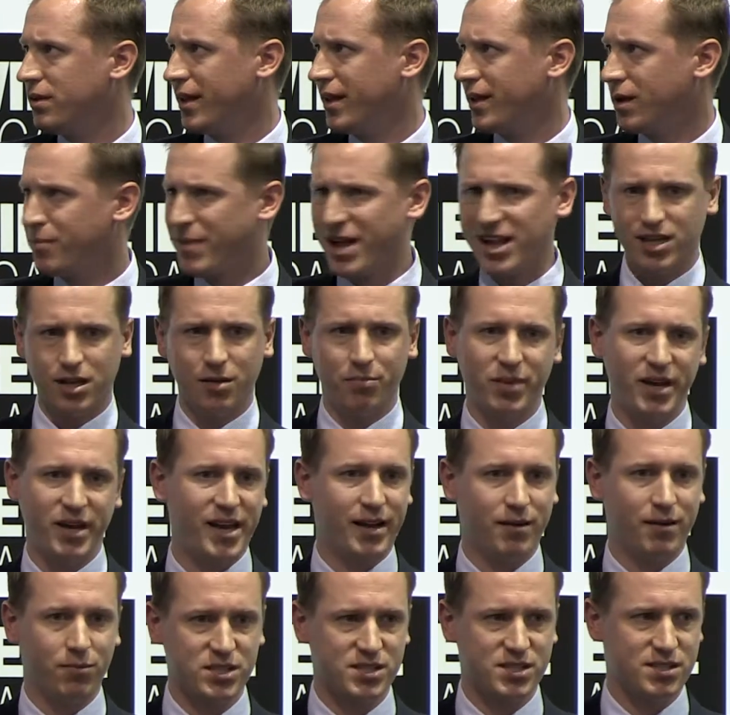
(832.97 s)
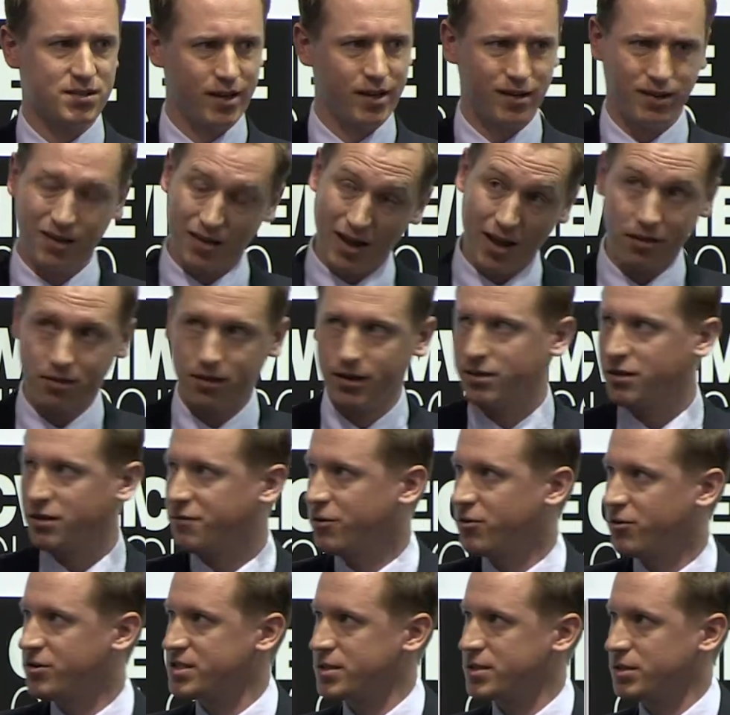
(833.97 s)
Like Melkebeek was, like, I think, the
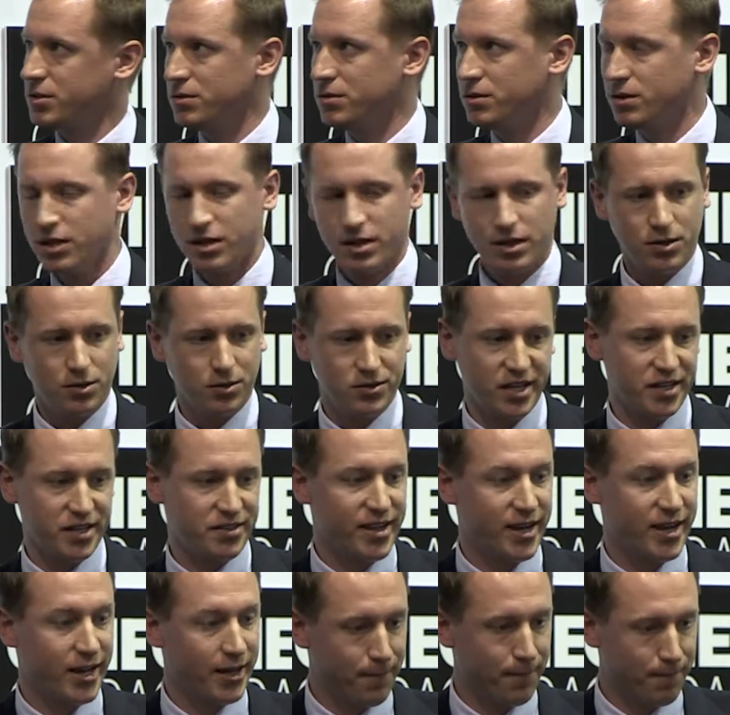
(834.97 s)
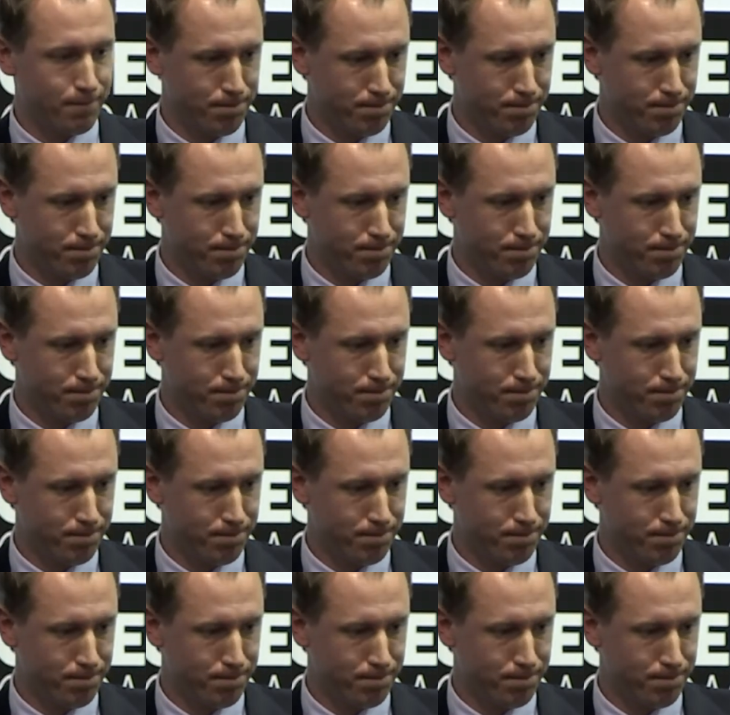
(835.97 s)
first who did that.